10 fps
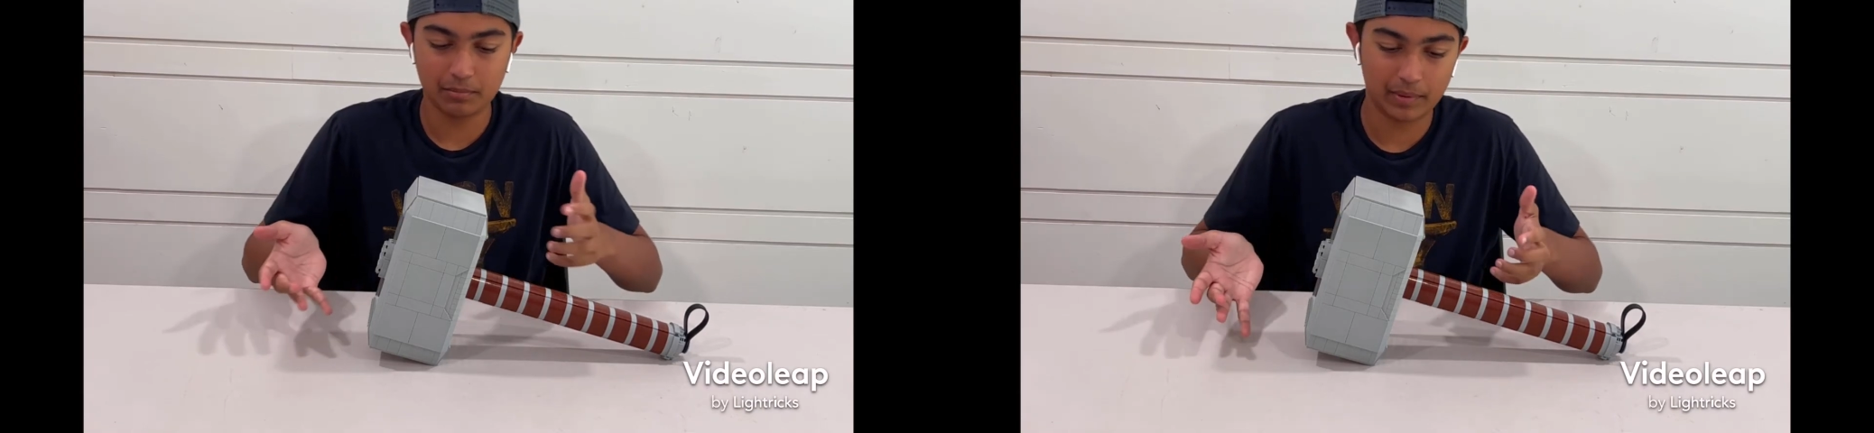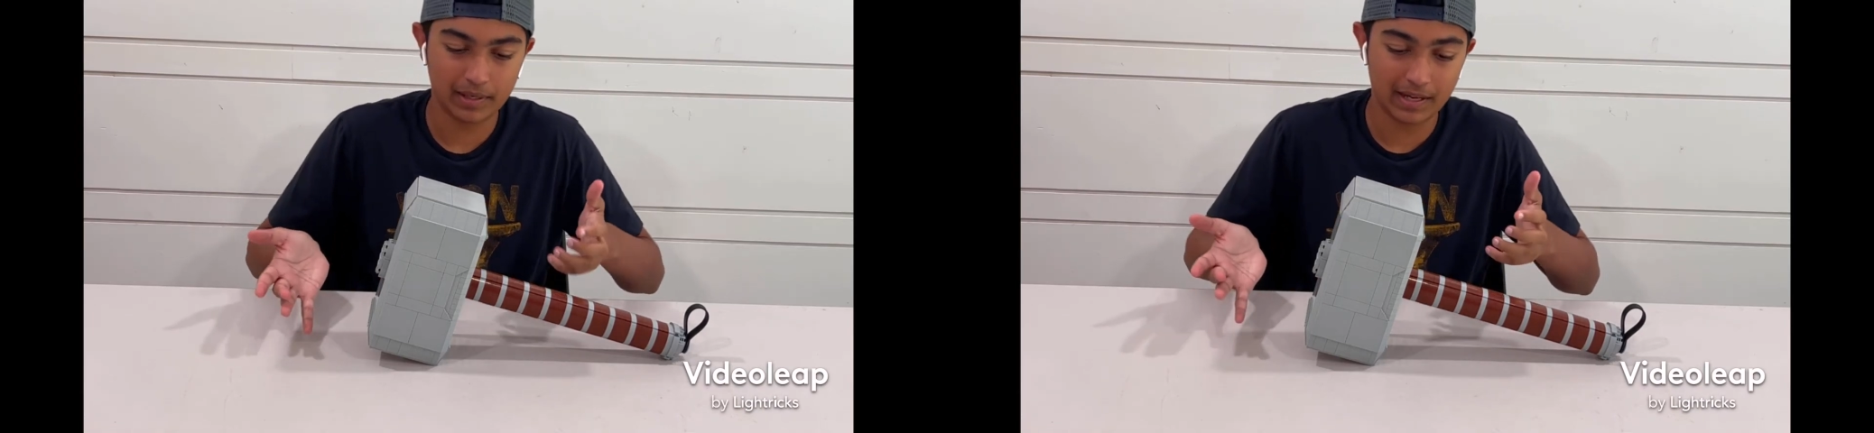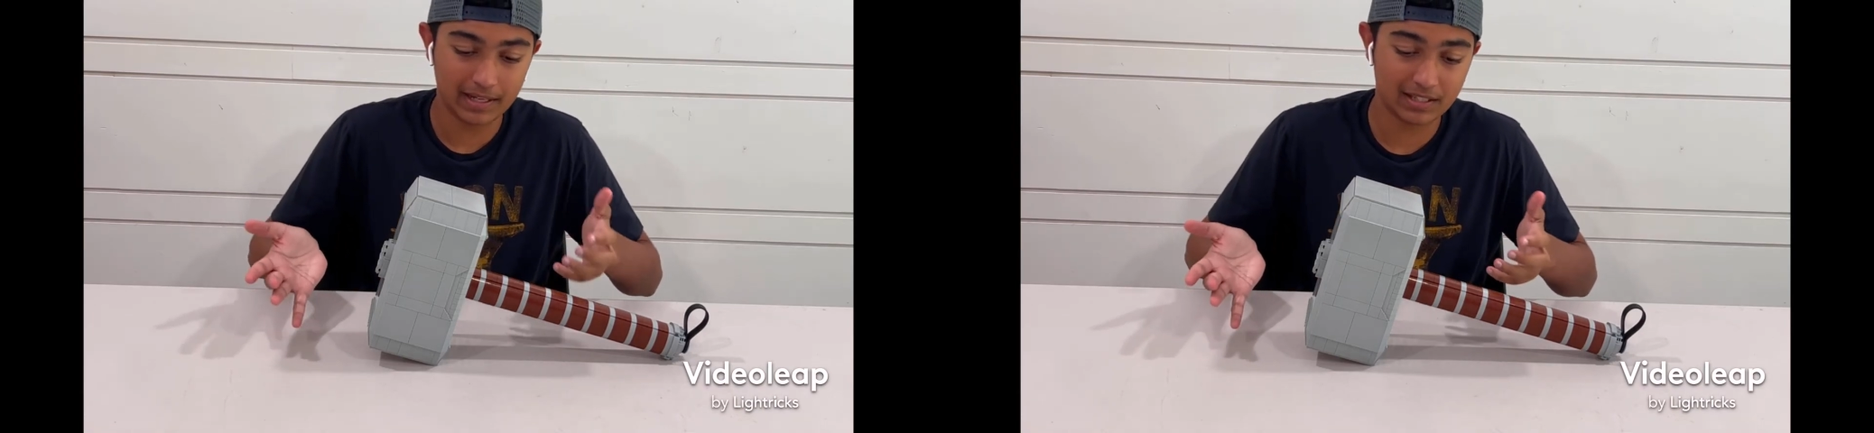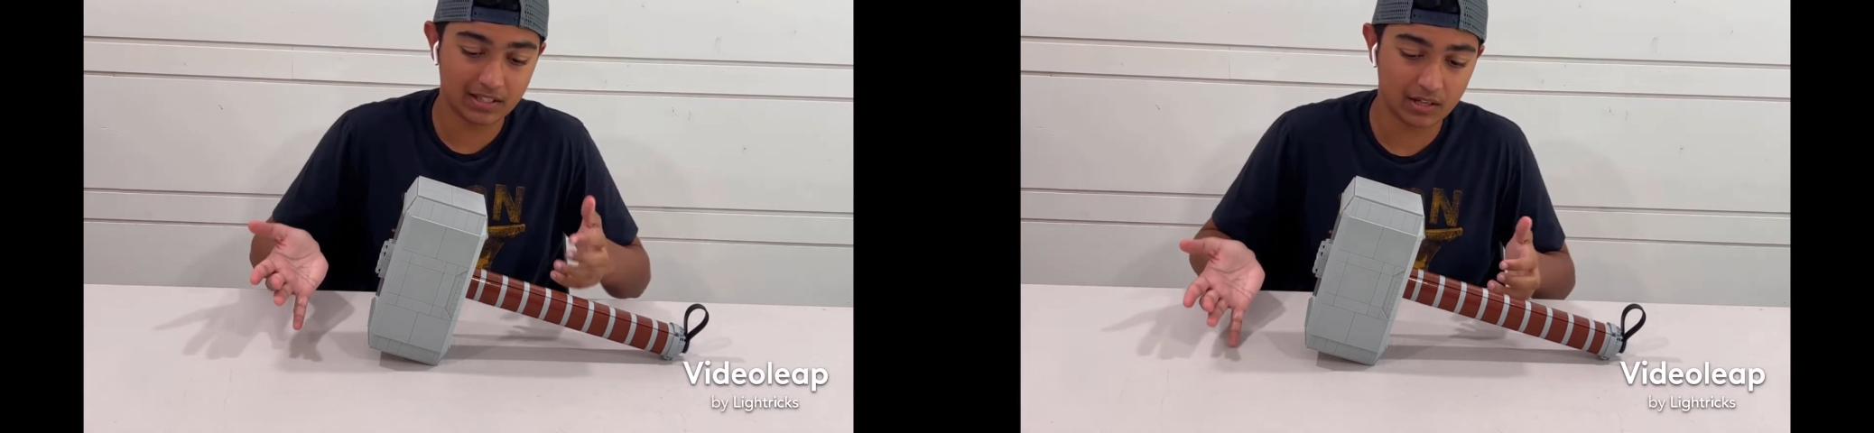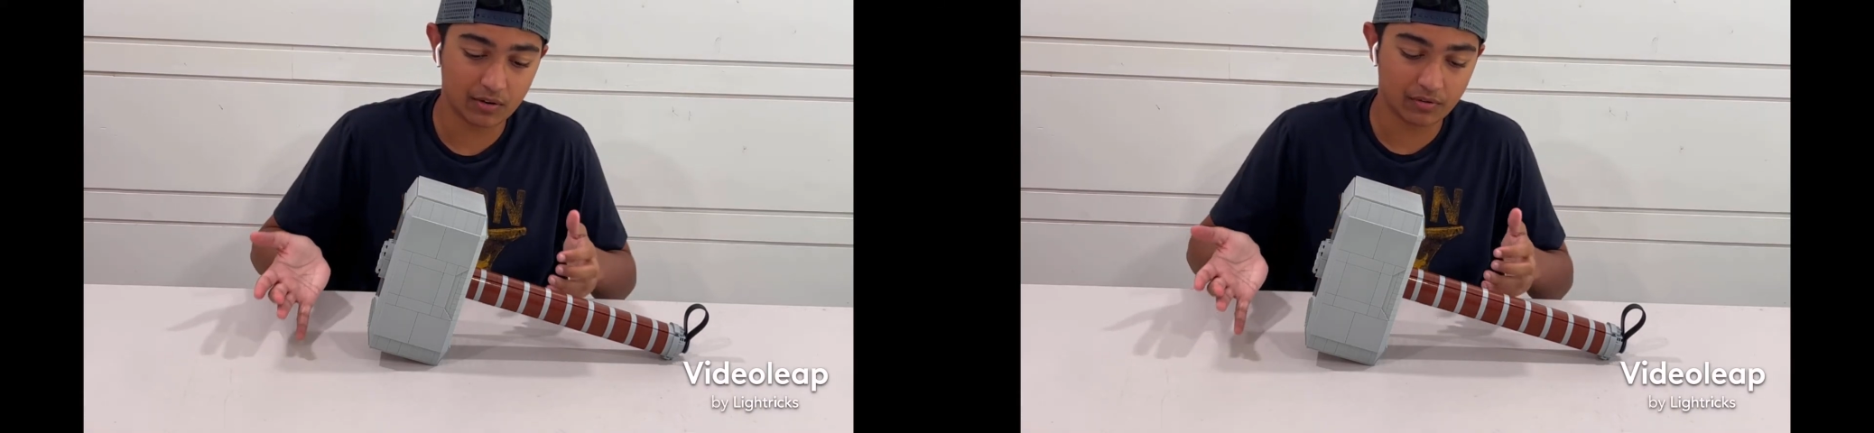but it's
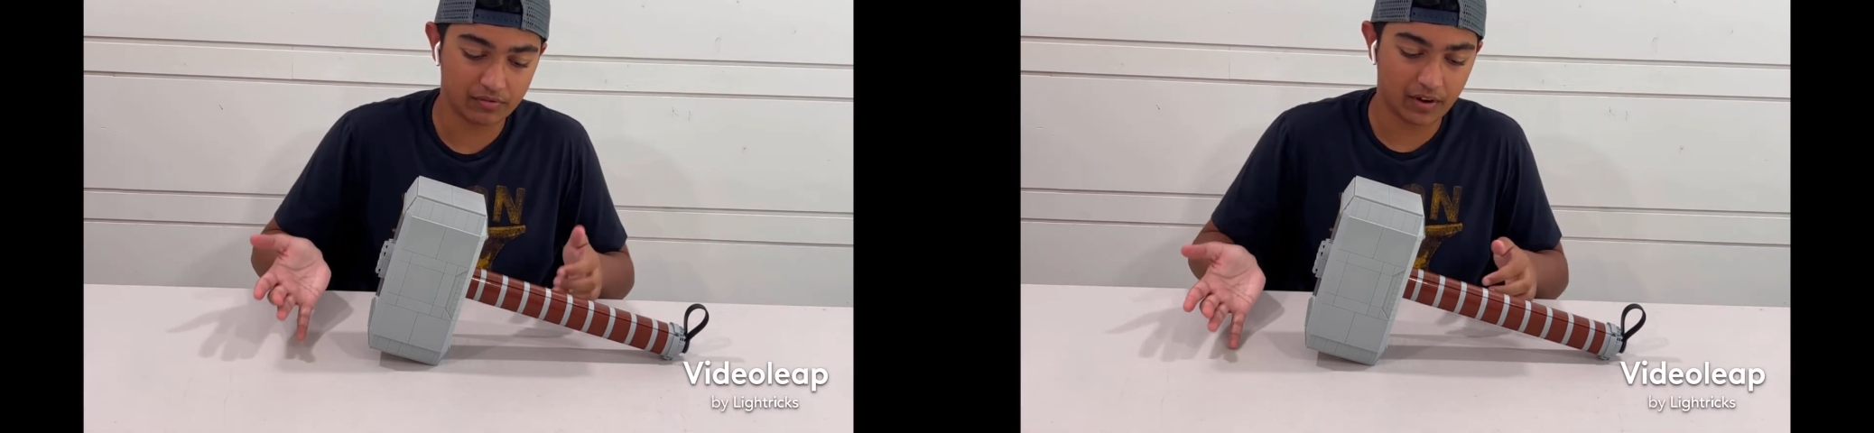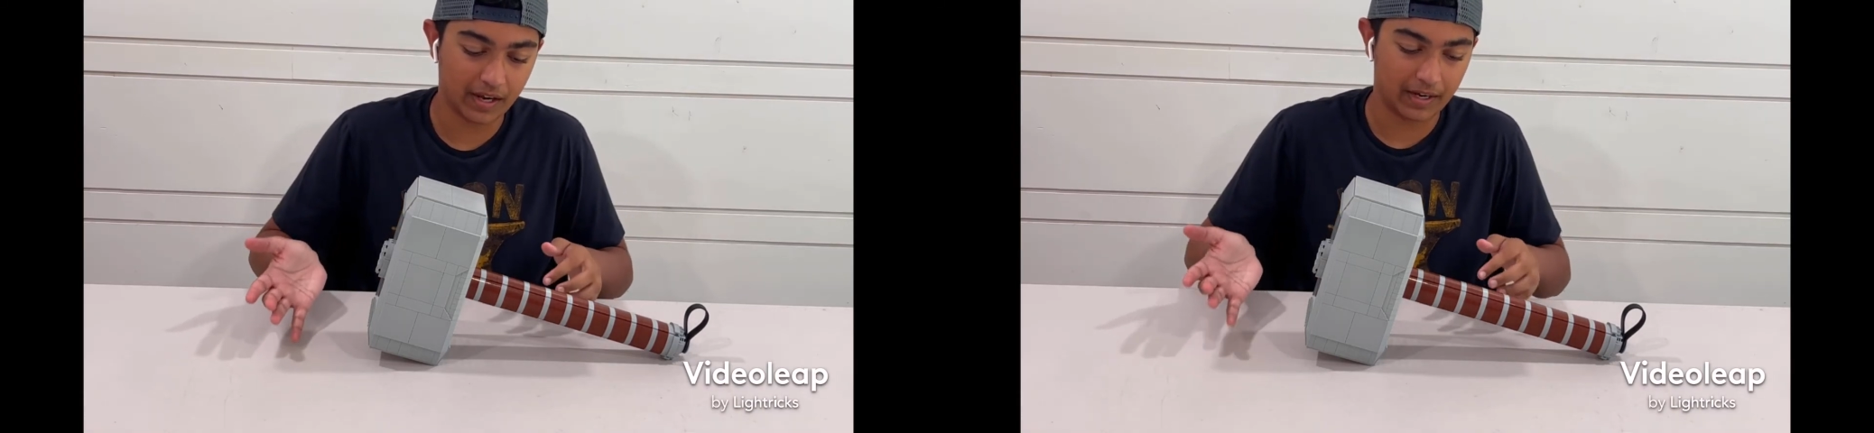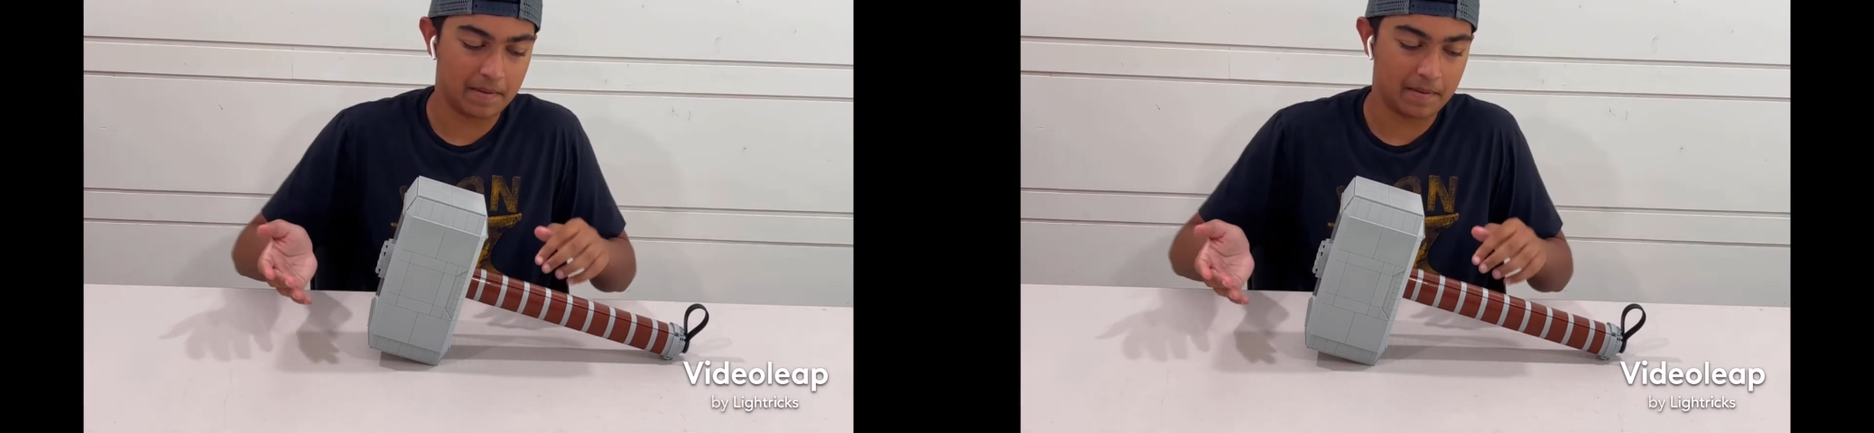still fine.